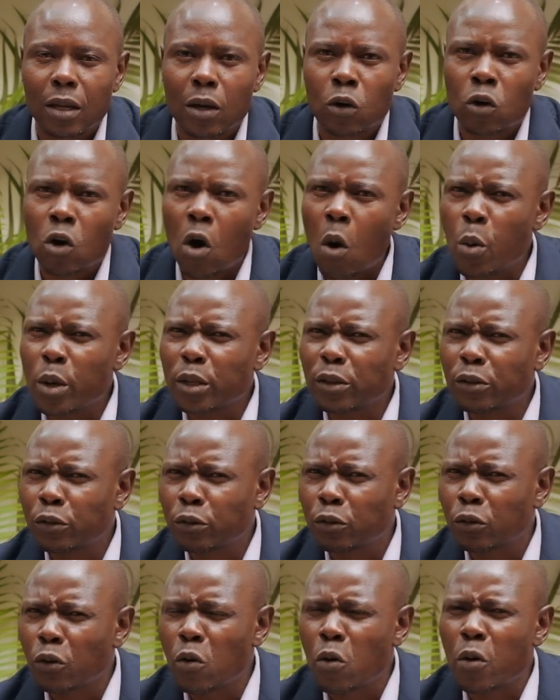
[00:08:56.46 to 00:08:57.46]
going
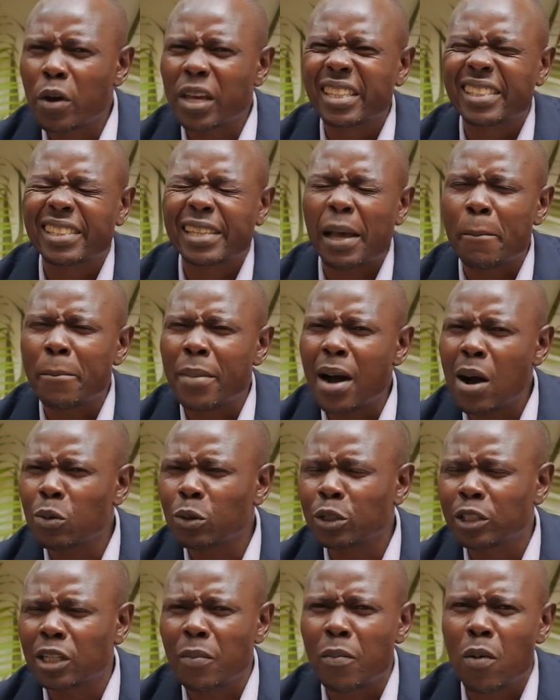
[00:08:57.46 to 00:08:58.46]
through
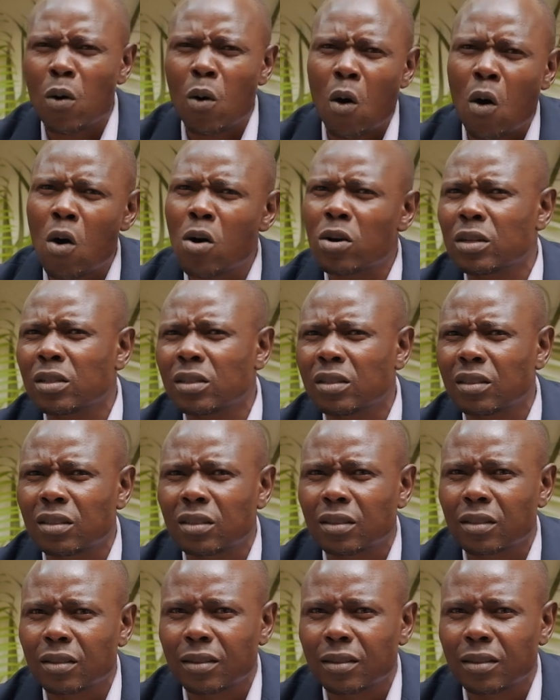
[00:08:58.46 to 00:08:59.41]
insurmountable odds.